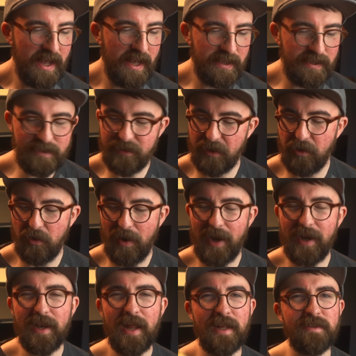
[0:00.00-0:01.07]
these are
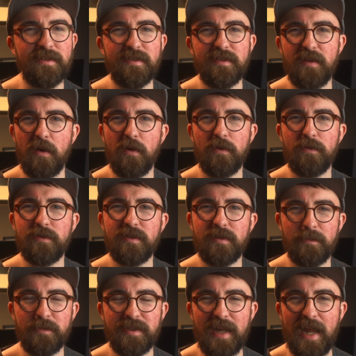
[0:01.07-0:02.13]
great and so
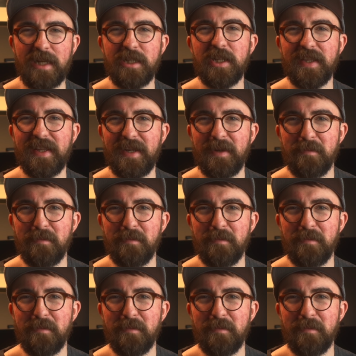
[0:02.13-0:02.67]
substantially